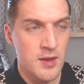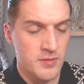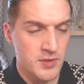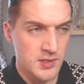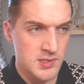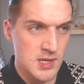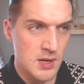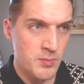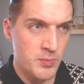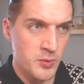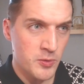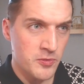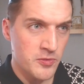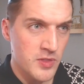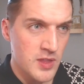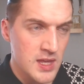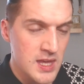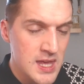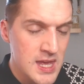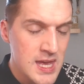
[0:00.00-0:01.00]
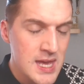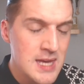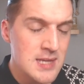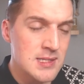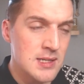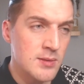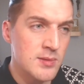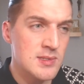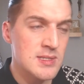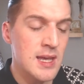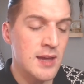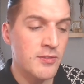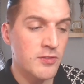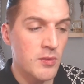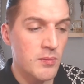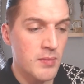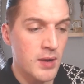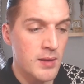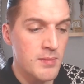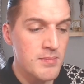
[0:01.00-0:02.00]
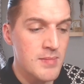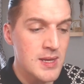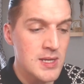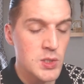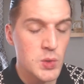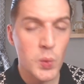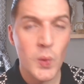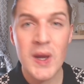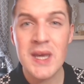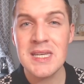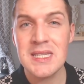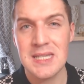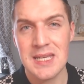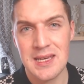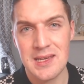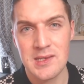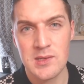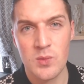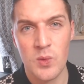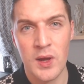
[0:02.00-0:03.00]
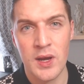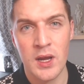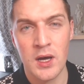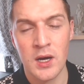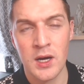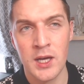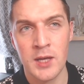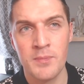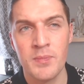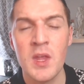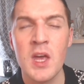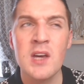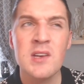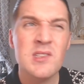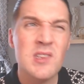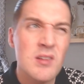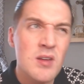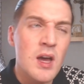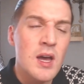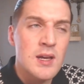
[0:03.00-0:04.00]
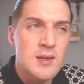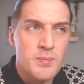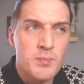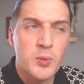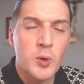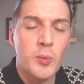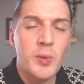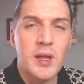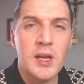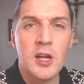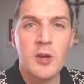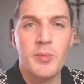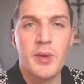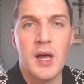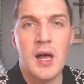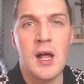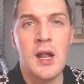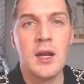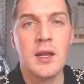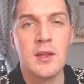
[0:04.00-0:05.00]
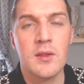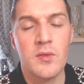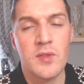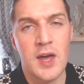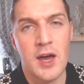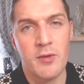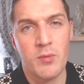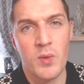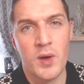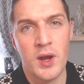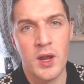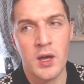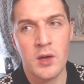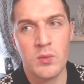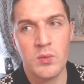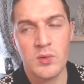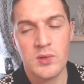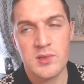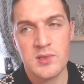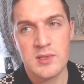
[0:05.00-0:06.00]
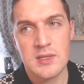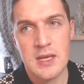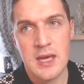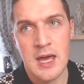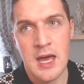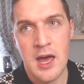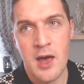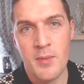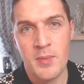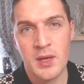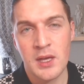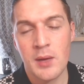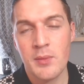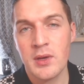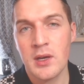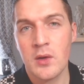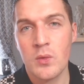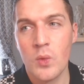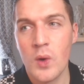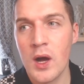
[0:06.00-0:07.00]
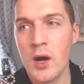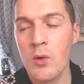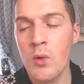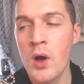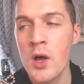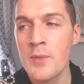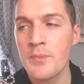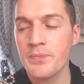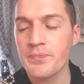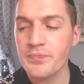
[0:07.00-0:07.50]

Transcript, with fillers: For example, for the years I would say from my mid 20s, when I, so probably a little bit earlier than that, when I was uh, becoming unwell